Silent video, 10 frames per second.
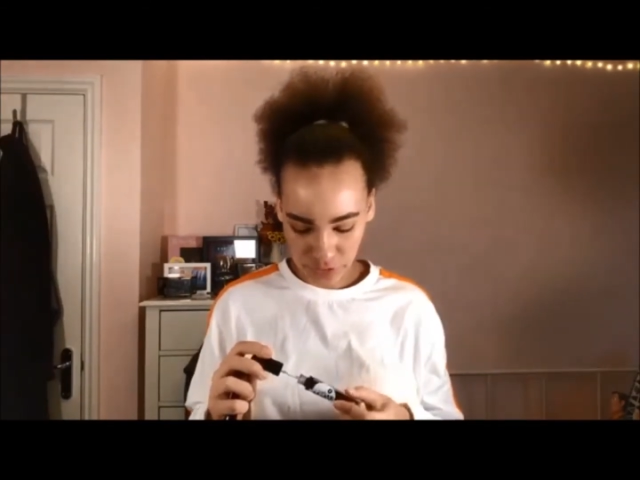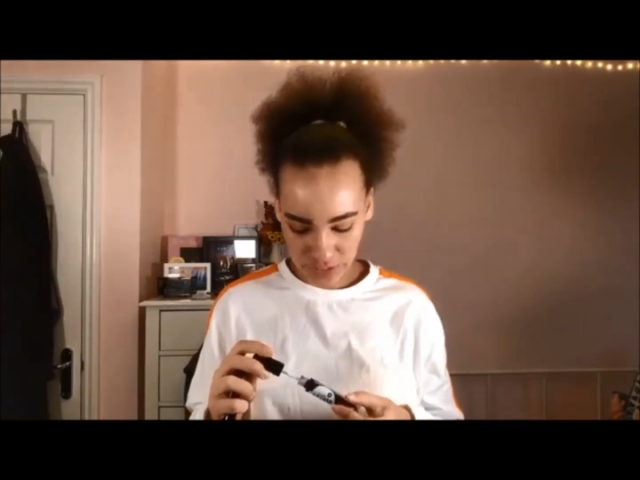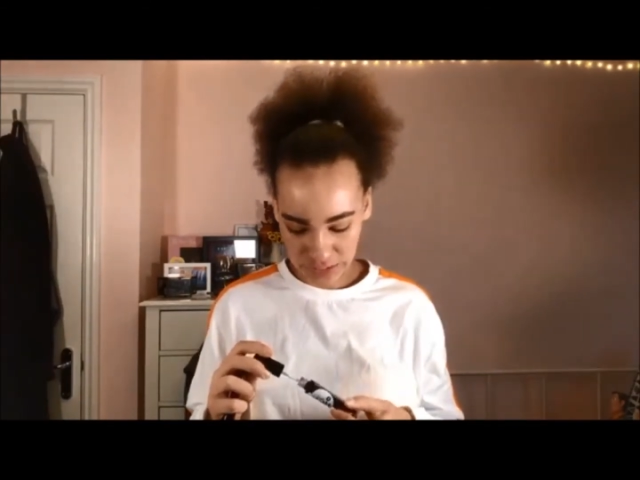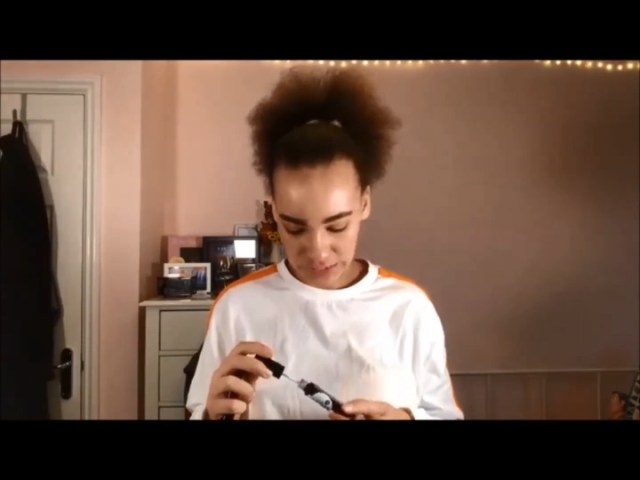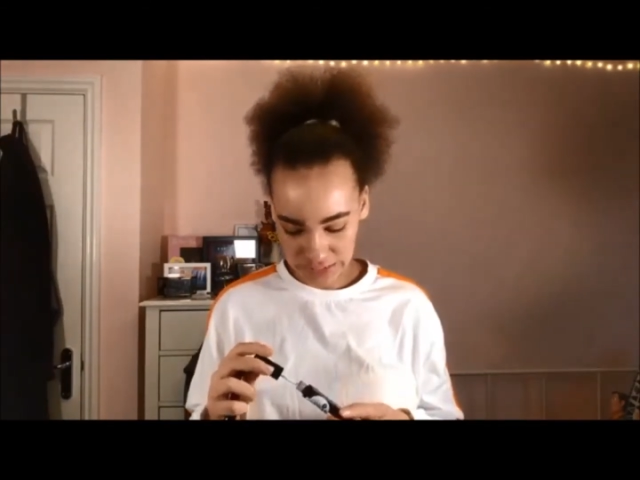
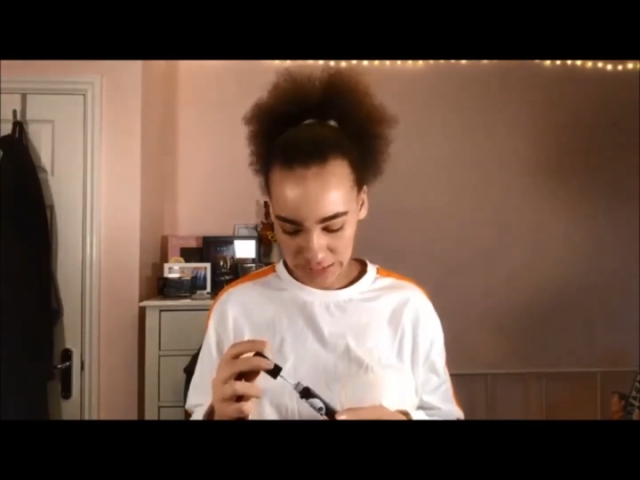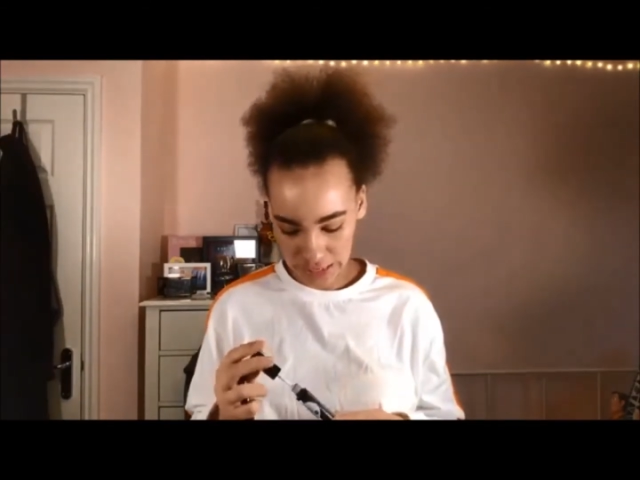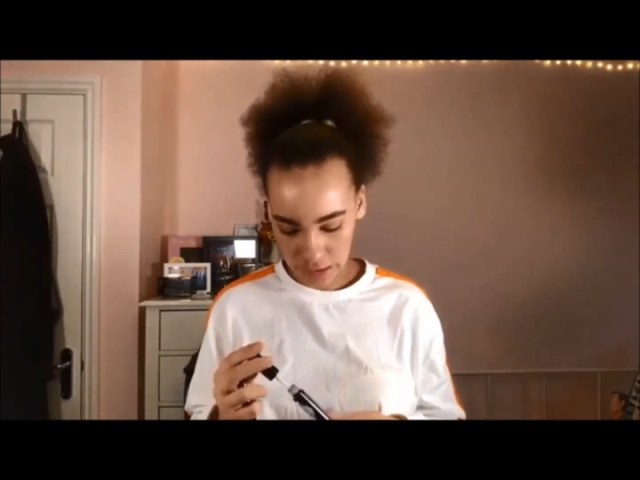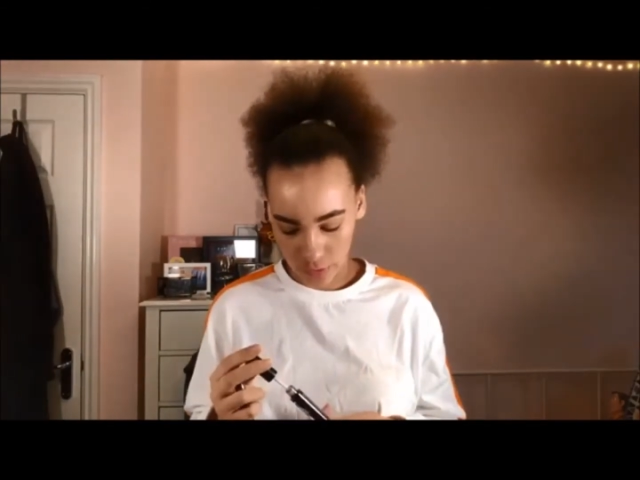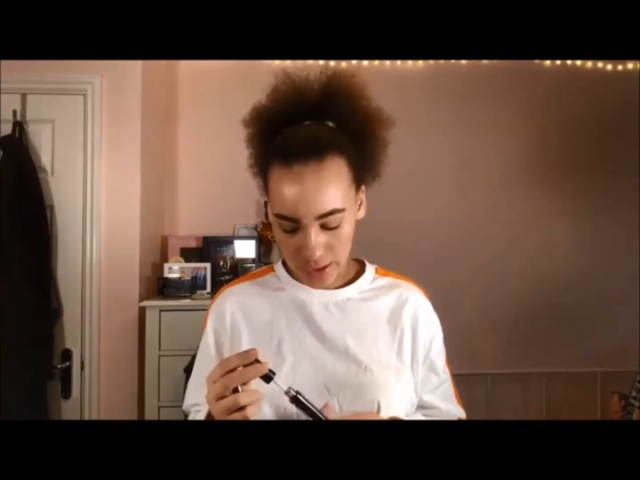I tested
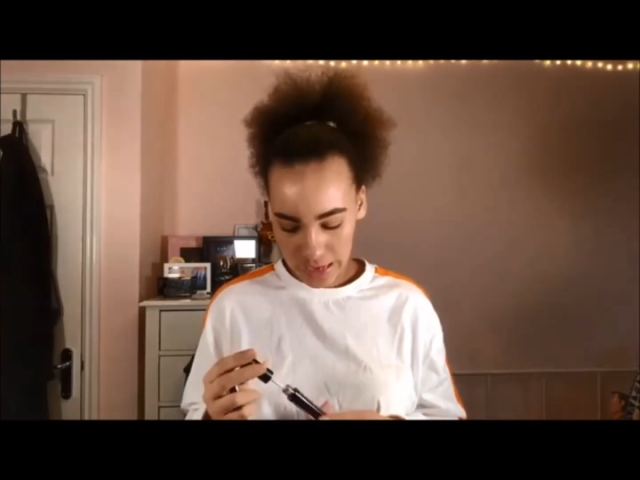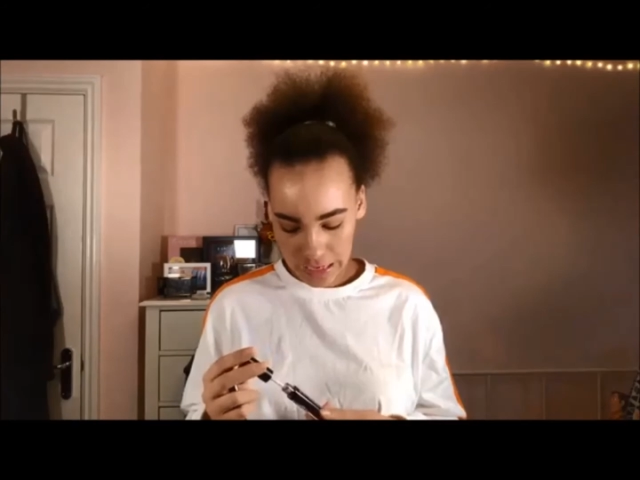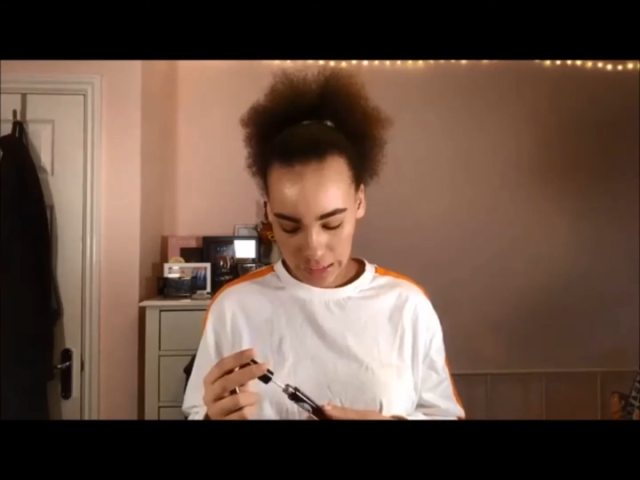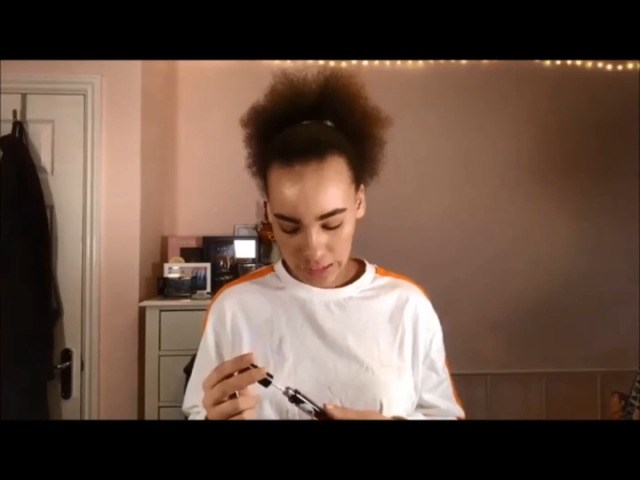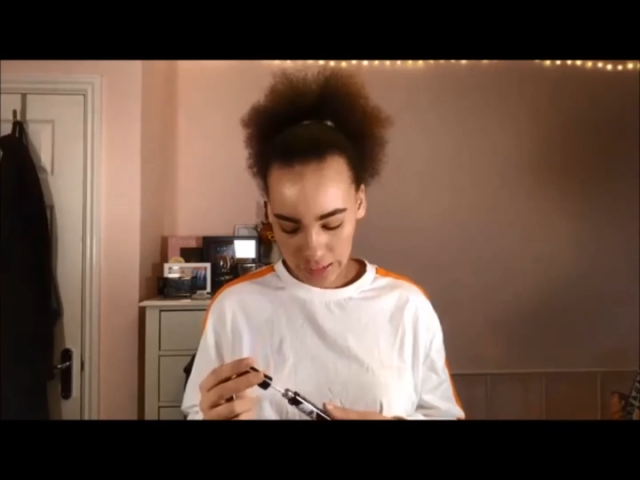that out
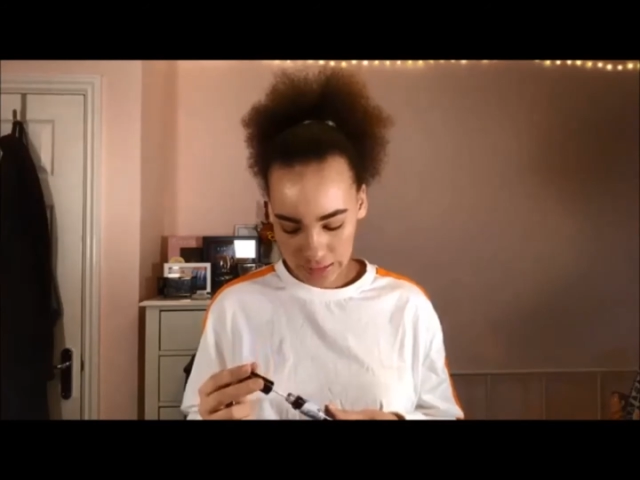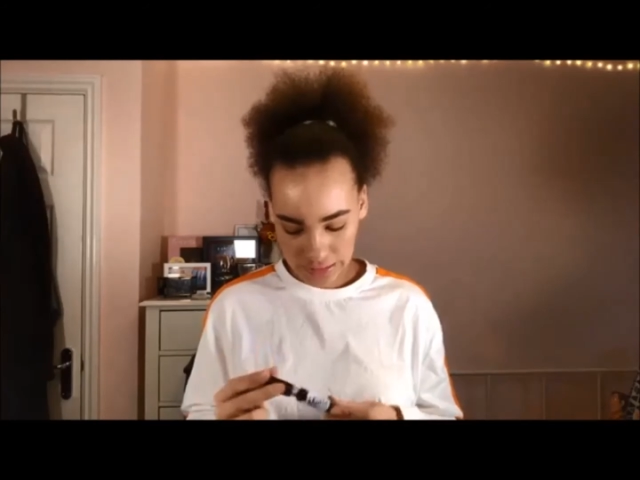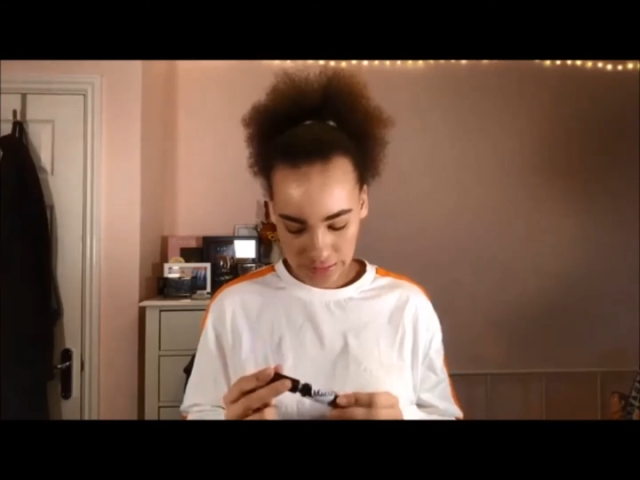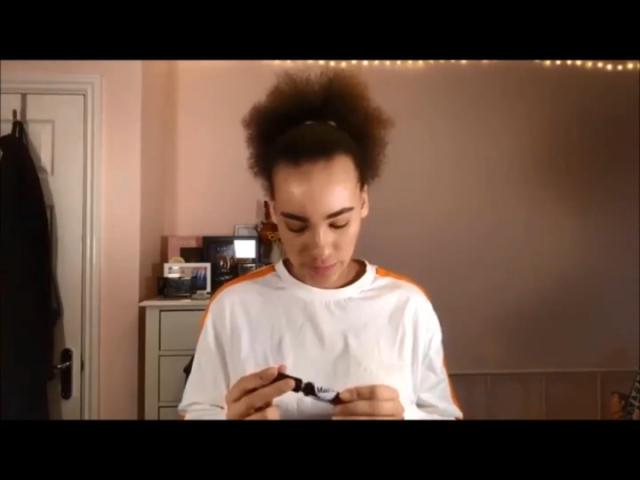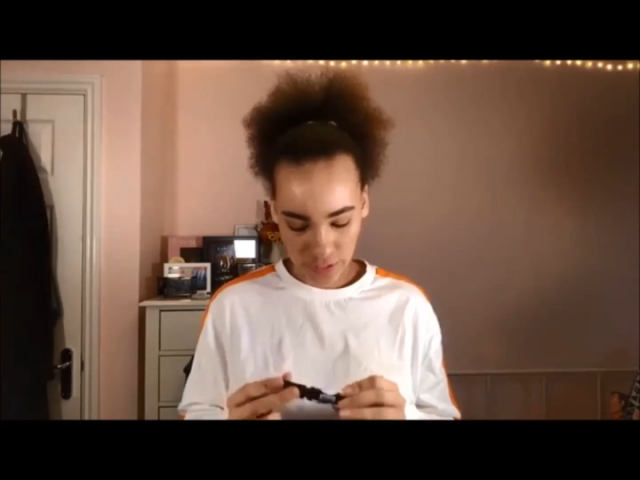and I like this,